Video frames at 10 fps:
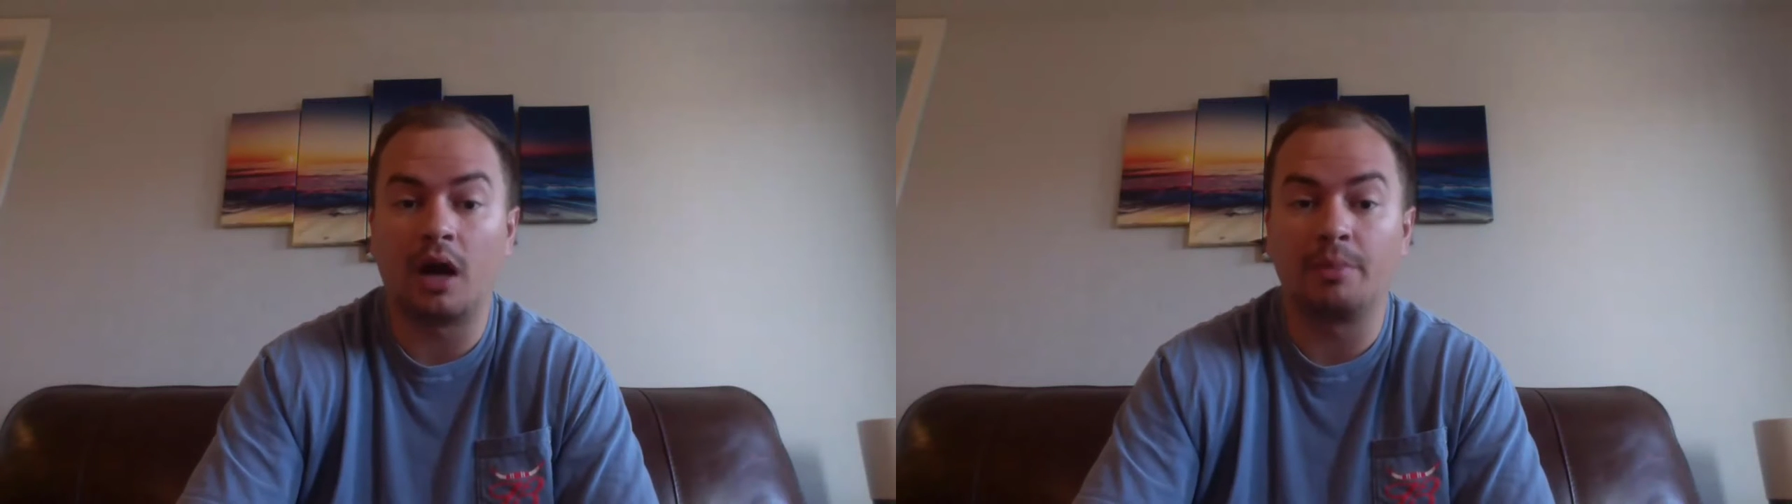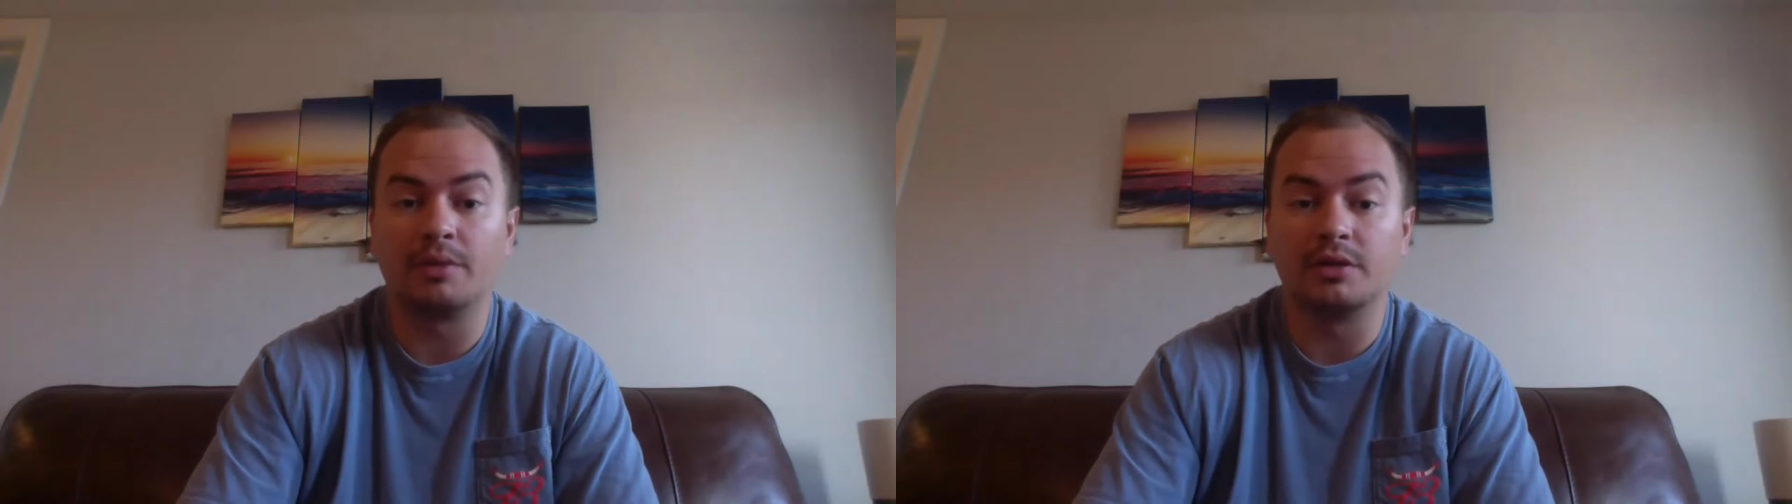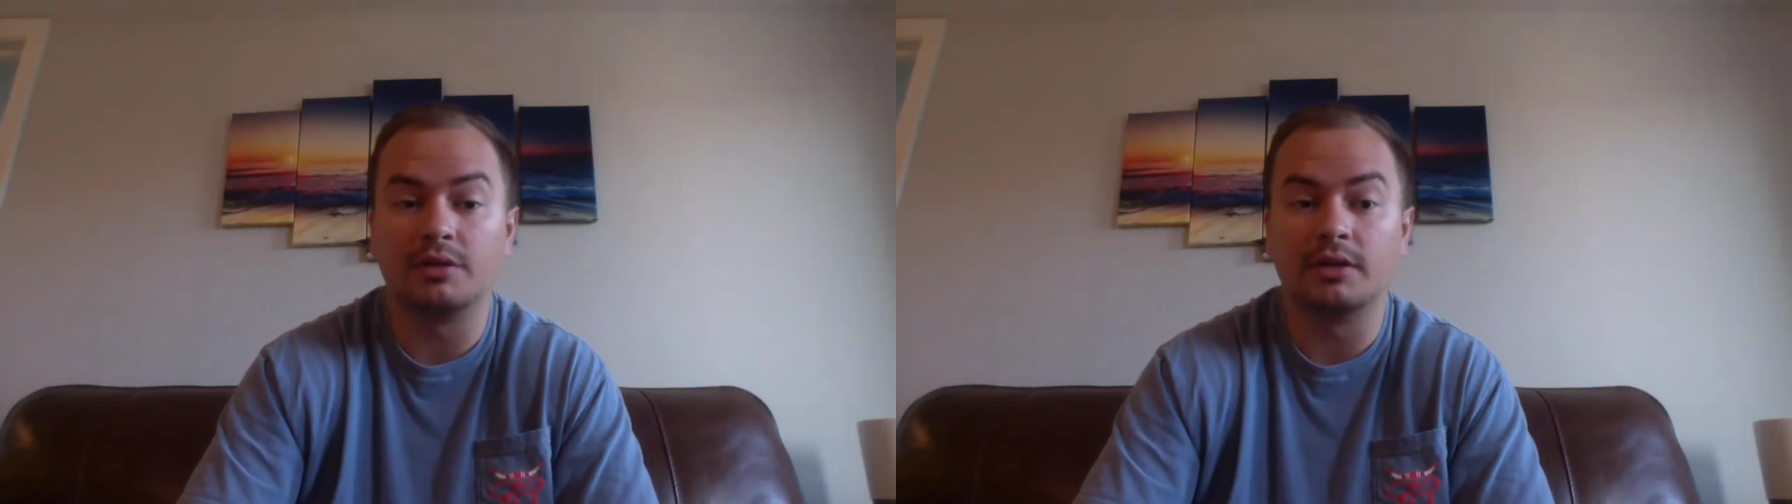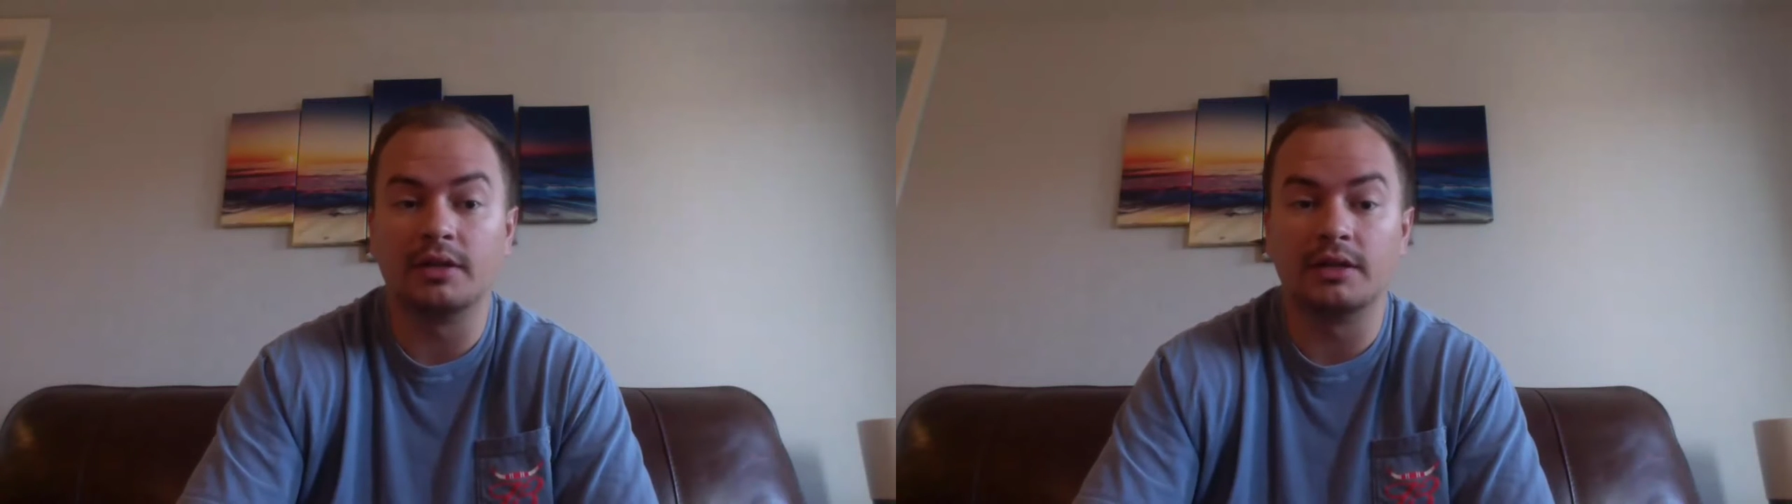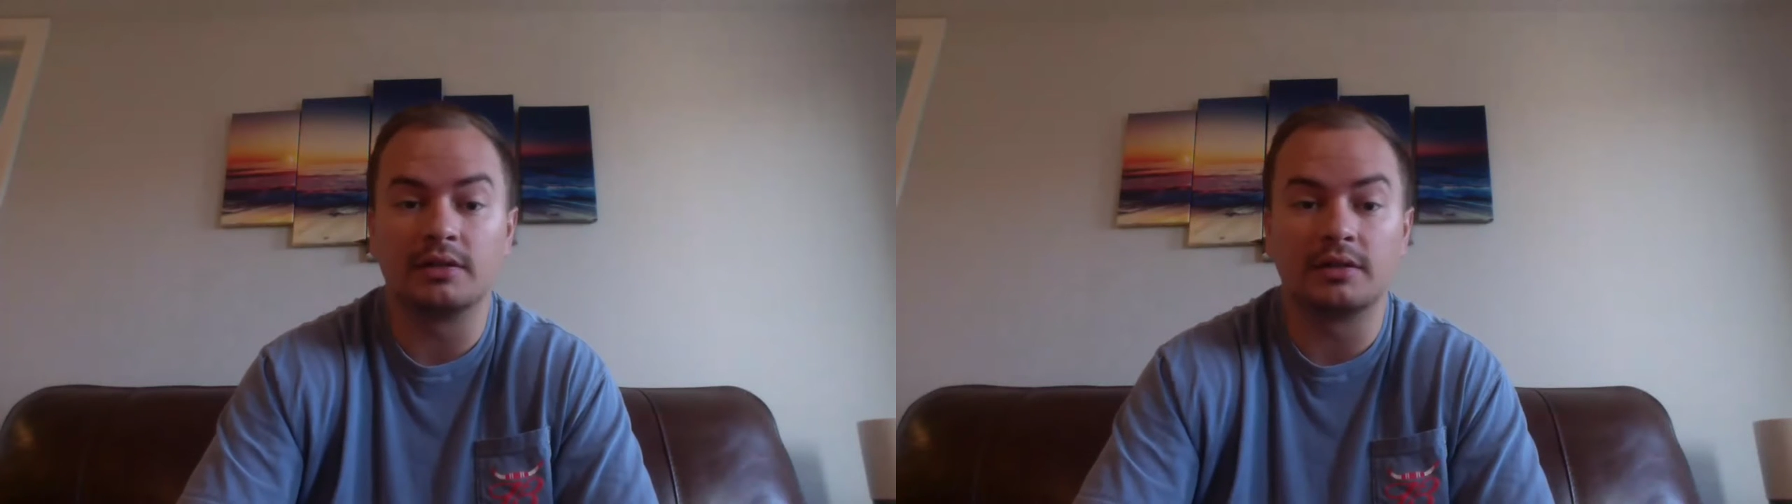
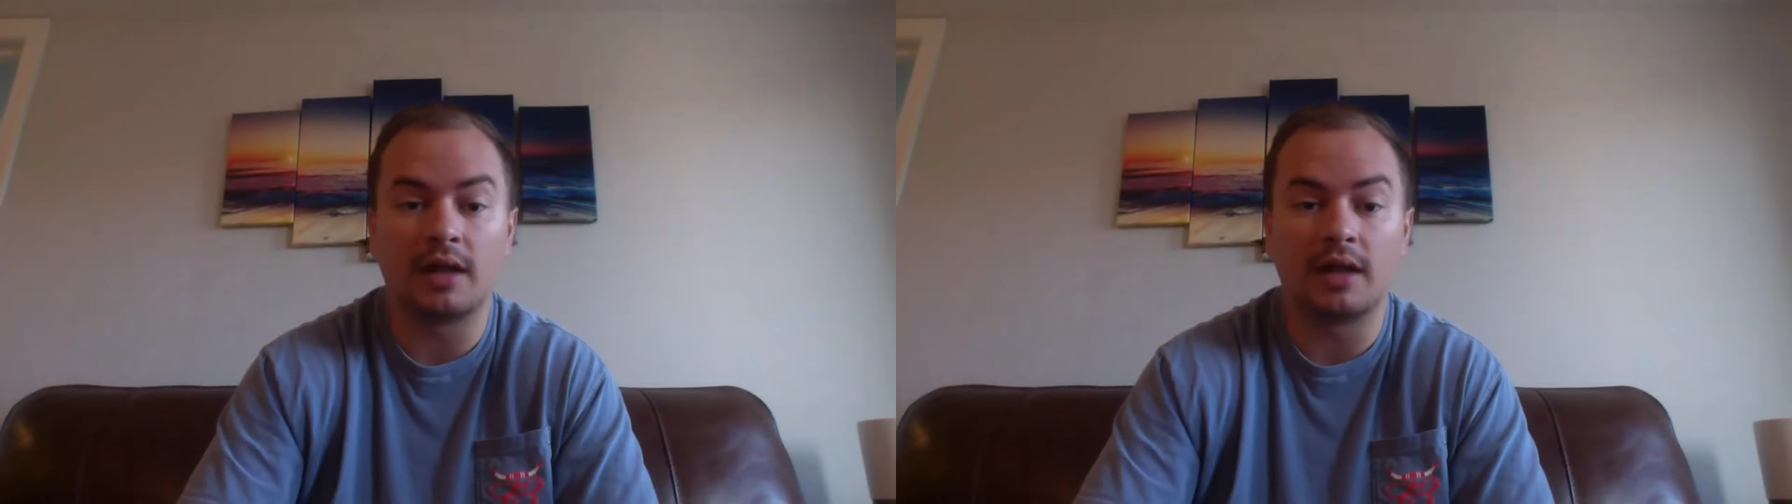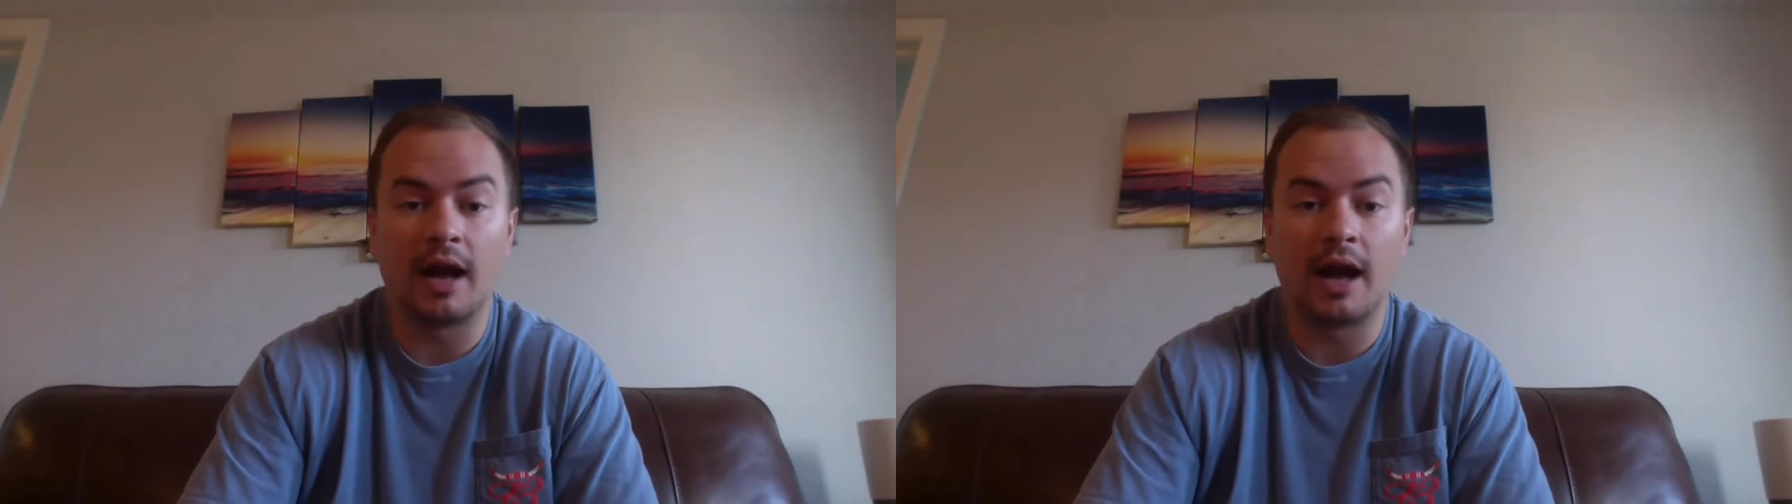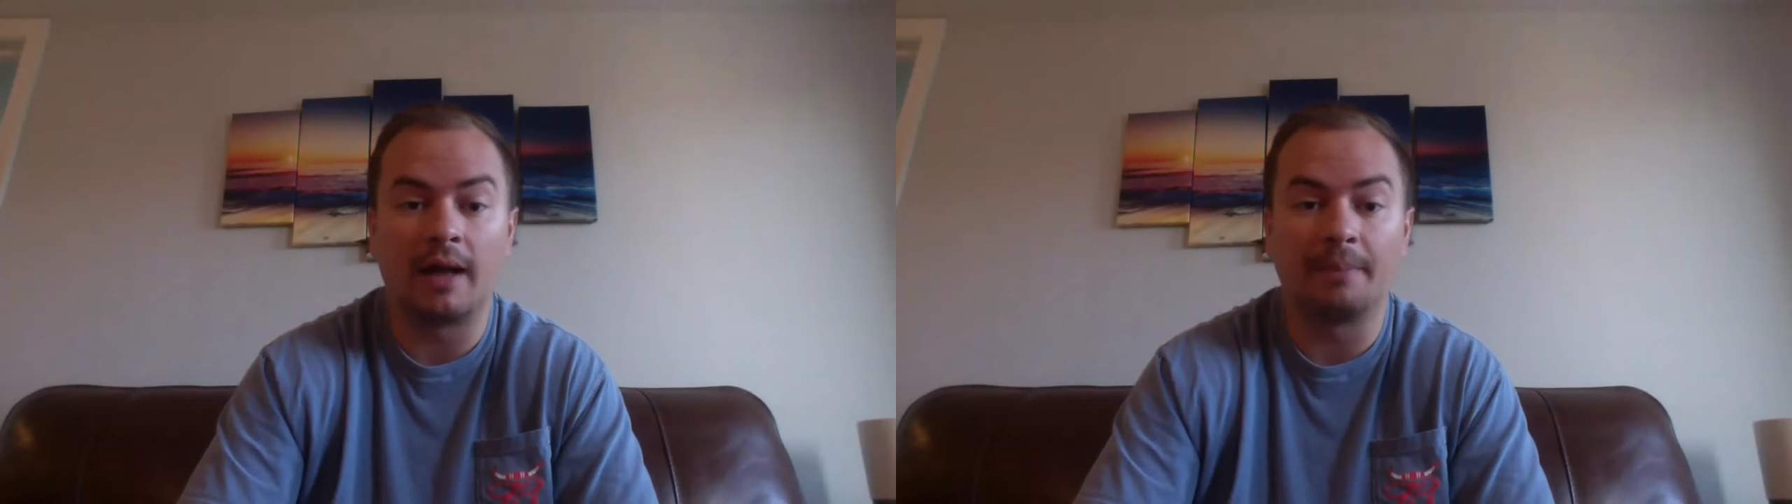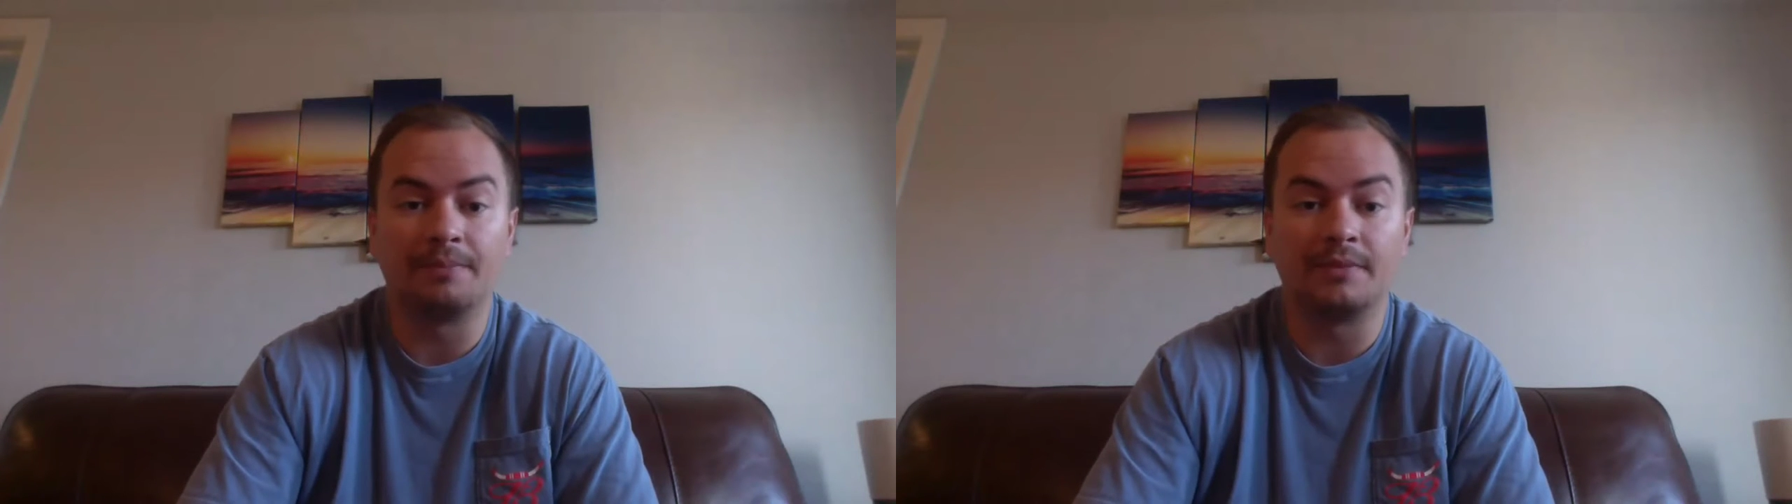opportunities to